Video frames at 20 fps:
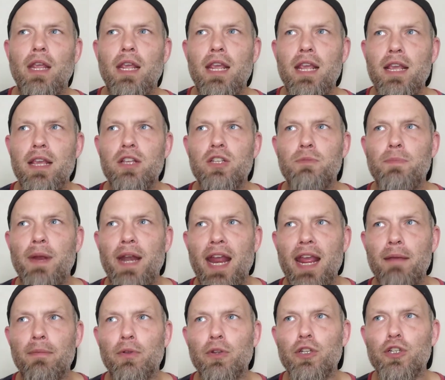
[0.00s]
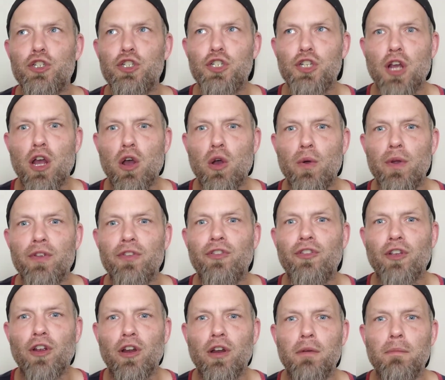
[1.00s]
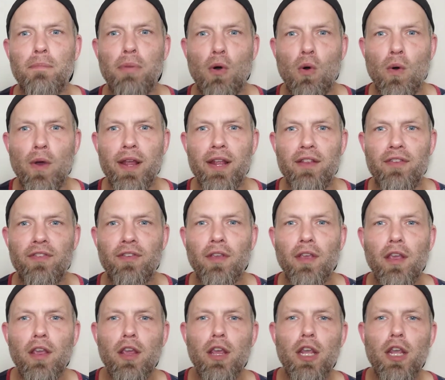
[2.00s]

has been able to show in certain points,